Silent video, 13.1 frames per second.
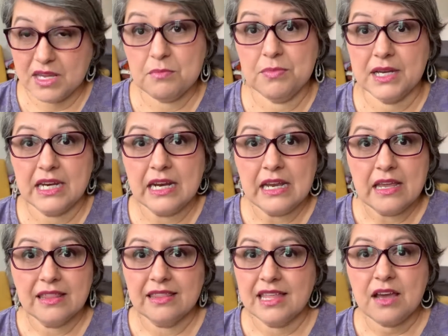But
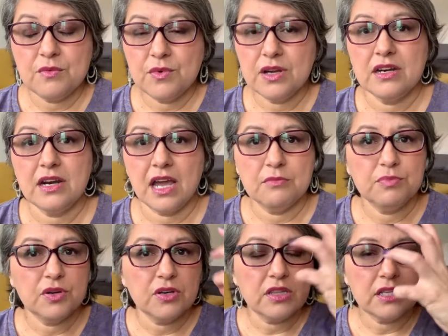that one, I
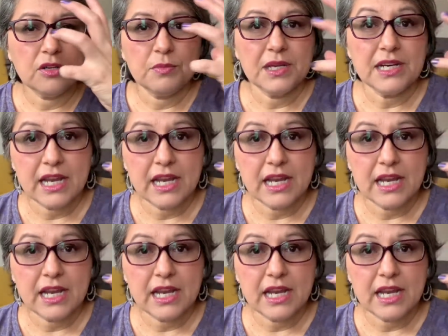put a little bit